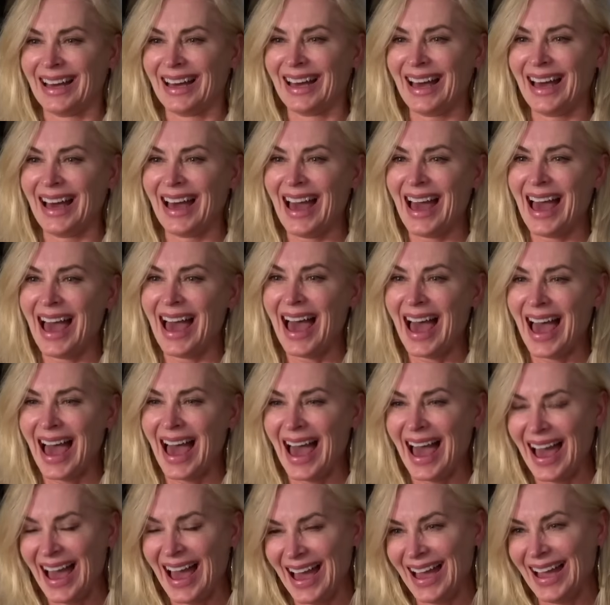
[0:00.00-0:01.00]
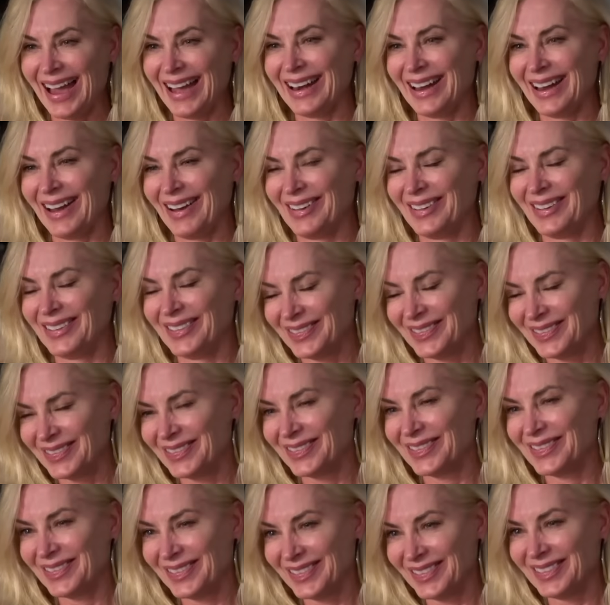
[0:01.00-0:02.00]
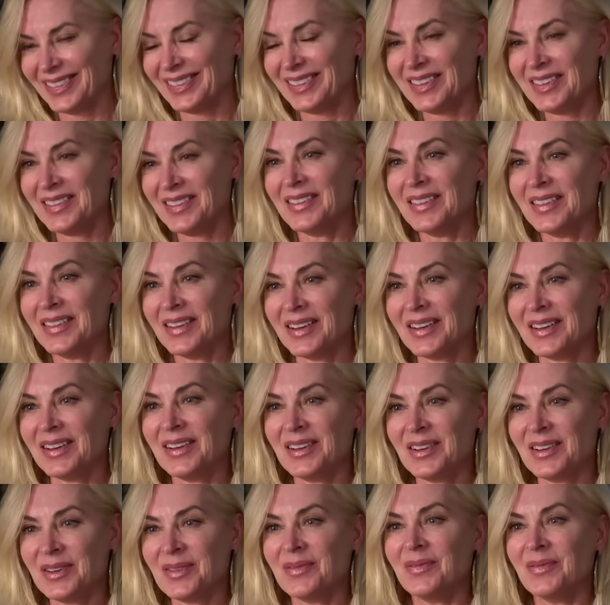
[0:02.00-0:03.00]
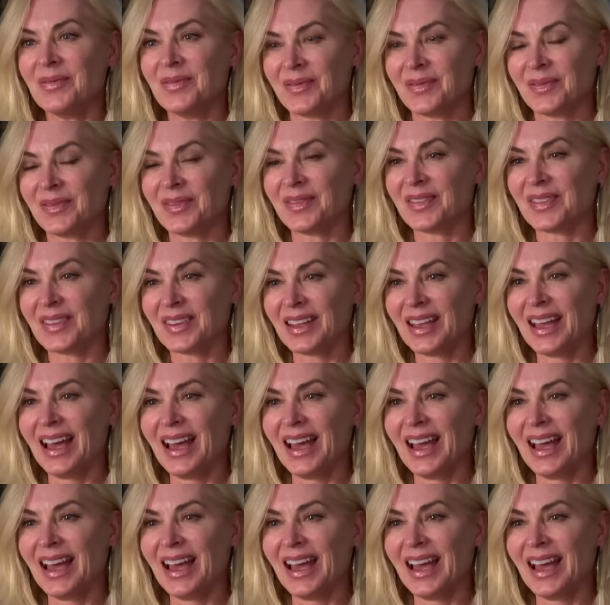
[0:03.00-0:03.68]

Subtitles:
I mean, I swear to God. And it was my wife produced the movie, and